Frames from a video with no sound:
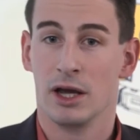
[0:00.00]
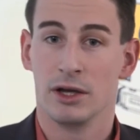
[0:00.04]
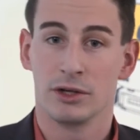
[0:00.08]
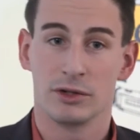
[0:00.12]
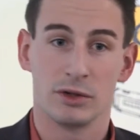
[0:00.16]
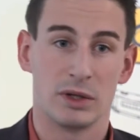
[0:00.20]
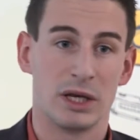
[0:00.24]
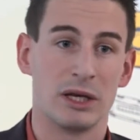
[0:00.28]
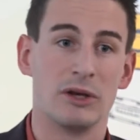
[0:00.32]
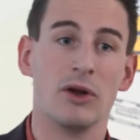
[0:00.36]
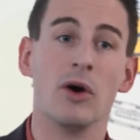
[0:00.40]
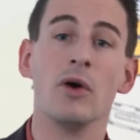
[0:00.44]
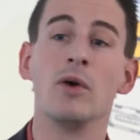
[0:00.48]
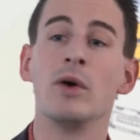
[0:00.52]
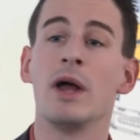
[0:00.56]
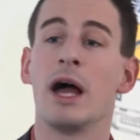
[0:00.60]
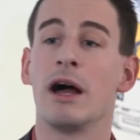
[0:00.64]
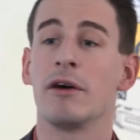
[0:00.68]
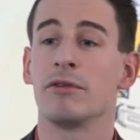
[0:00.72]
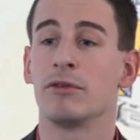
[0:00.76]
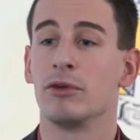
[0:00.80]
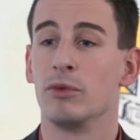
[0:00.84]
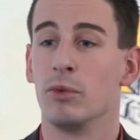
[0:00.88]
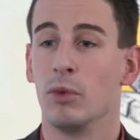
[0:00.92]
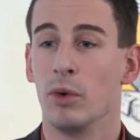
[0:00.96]
So they don't
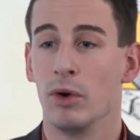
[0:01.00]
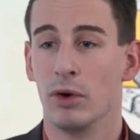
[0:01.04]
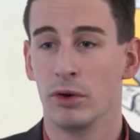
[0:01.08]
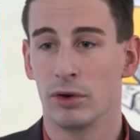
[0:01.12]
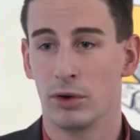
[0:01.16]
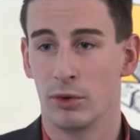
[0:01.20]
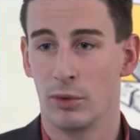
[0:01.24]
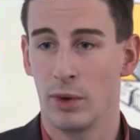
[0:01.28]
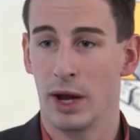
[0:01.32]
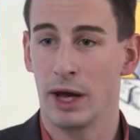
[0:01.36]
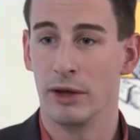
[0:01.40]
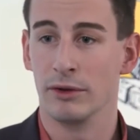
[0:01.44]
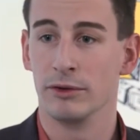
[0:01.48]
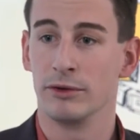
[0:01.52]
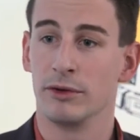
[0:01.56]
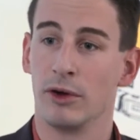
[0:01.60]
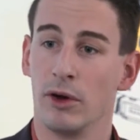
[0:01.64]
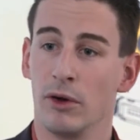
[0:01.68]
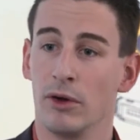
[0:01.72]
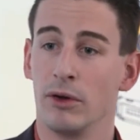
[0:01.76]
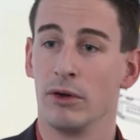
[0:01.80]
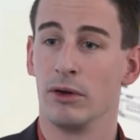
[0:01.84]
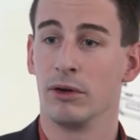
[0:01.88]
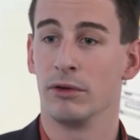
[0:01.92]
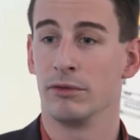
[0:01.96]
have to walk around
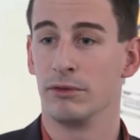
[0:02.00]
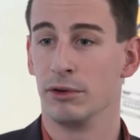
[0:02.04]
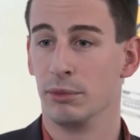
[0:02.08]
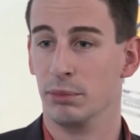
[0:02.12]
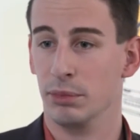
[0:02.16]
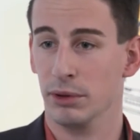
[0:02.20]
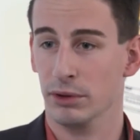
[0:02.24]
all of the